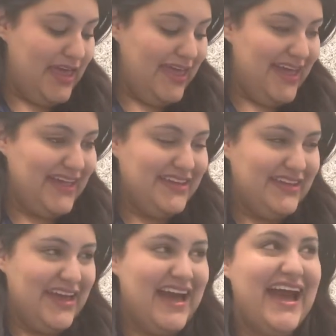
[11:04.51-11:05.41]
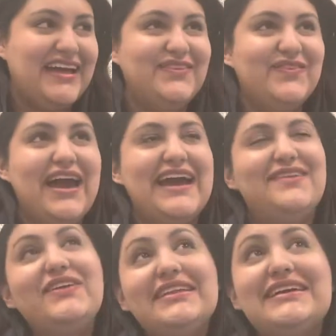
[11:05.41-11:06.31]
And I
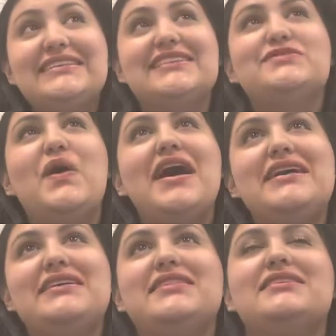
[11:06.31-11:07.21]
feel like that's why